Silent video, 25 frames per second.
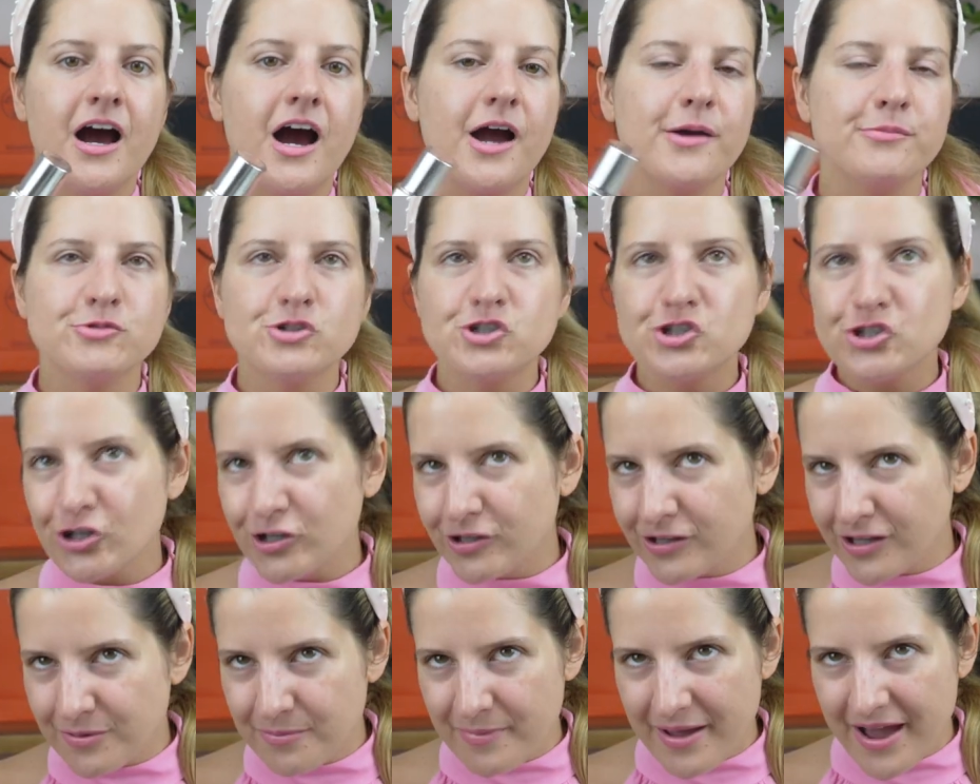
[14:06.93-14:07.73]
I'm
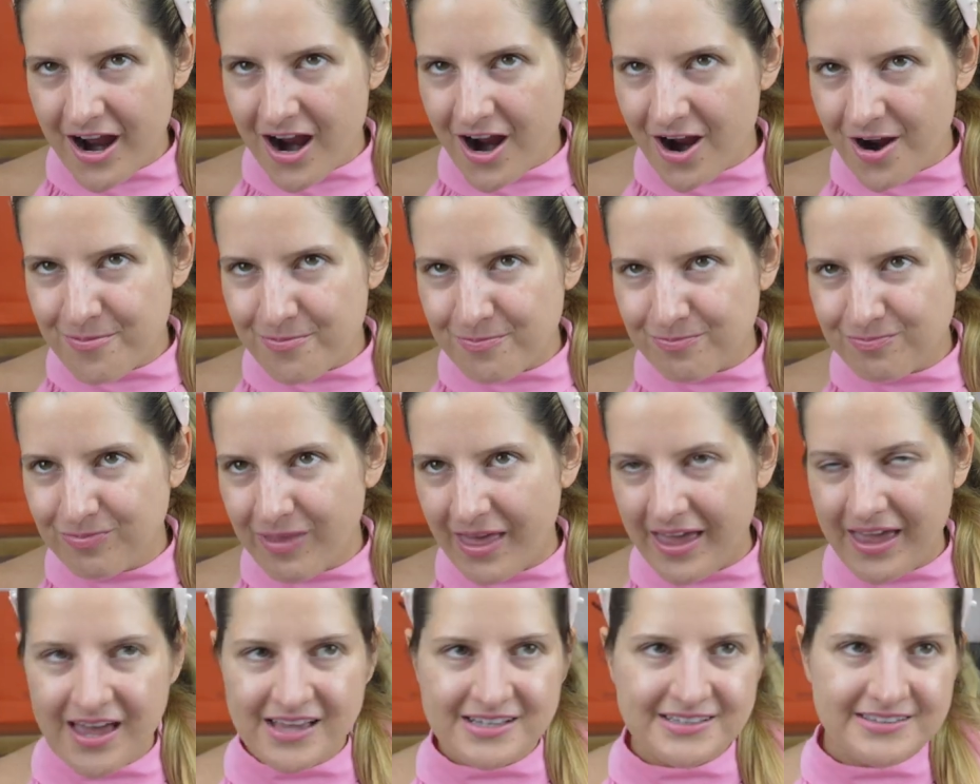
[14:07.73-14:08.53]
sure La Mer,
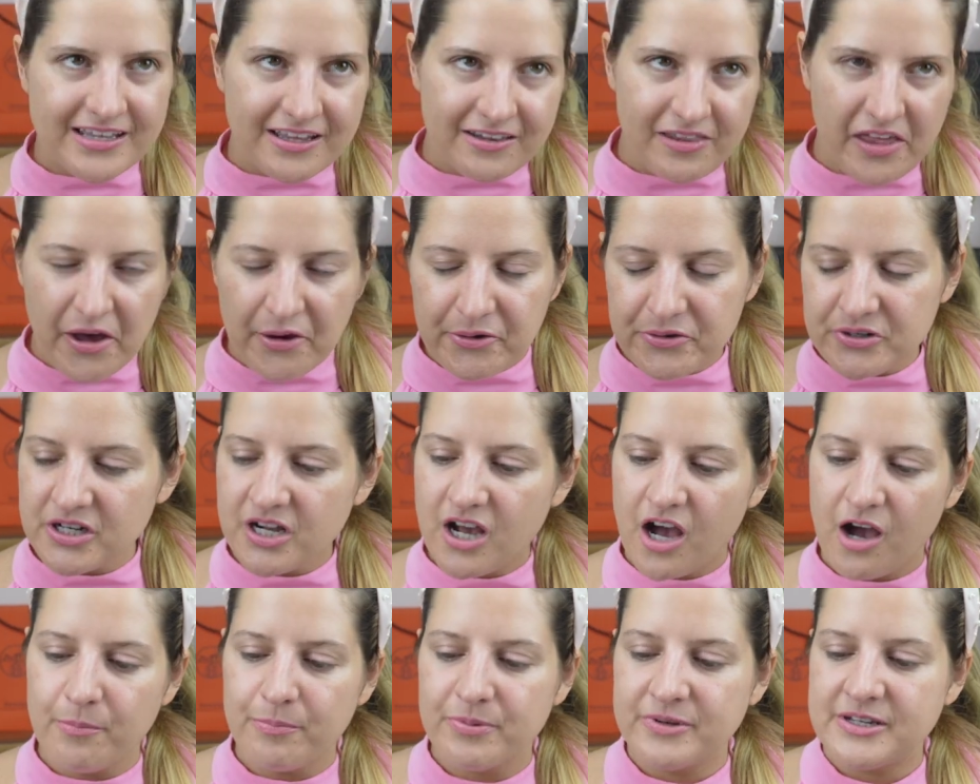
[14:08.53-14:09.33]
Estée Lauder
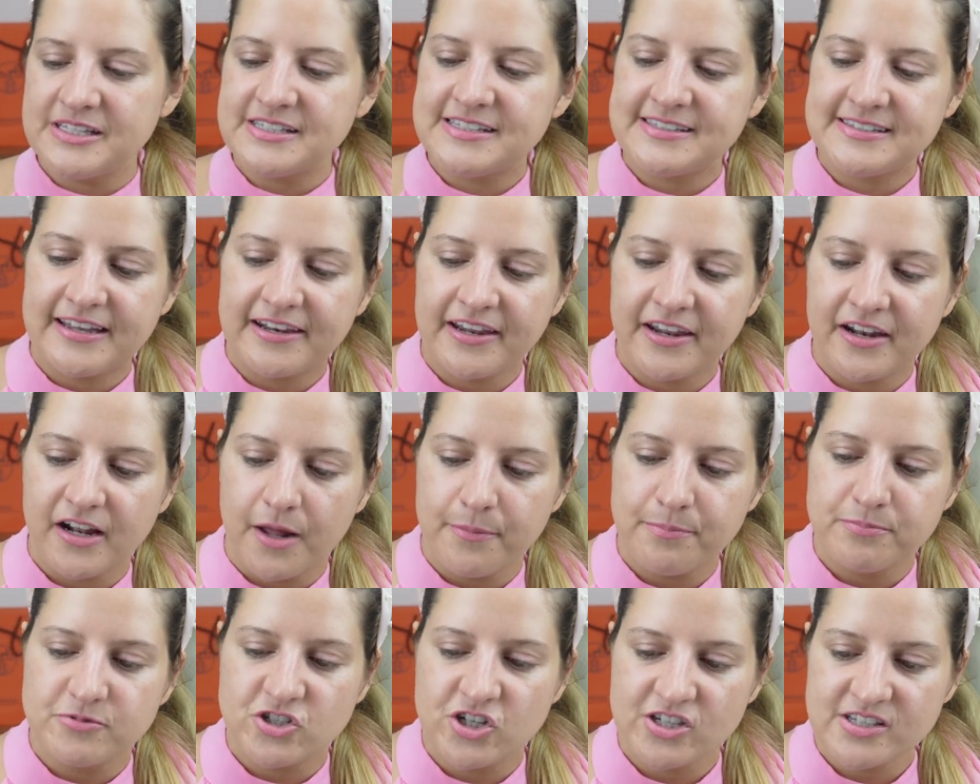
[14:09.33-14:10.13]
companies set it
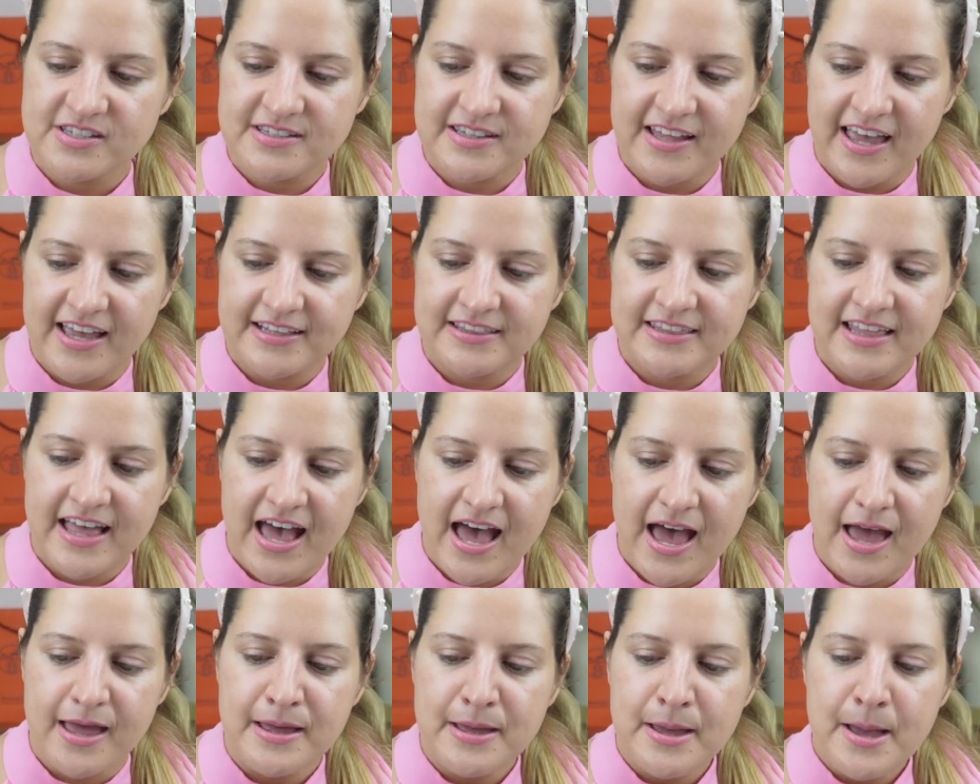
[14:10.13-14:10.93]
up just like
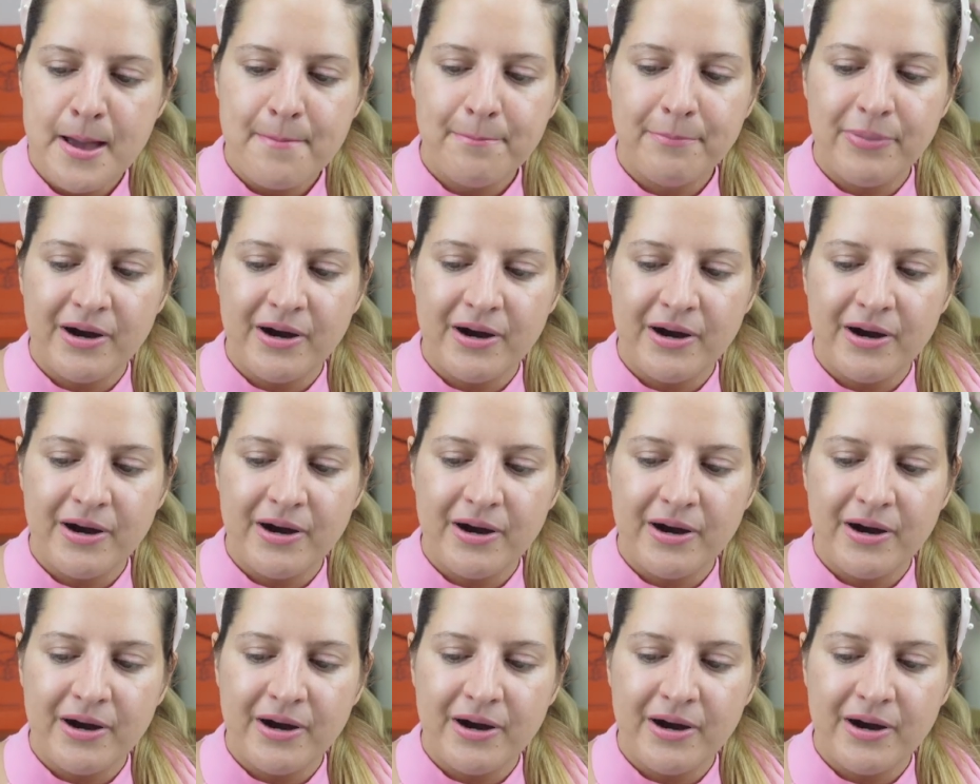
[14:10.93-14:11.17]
that,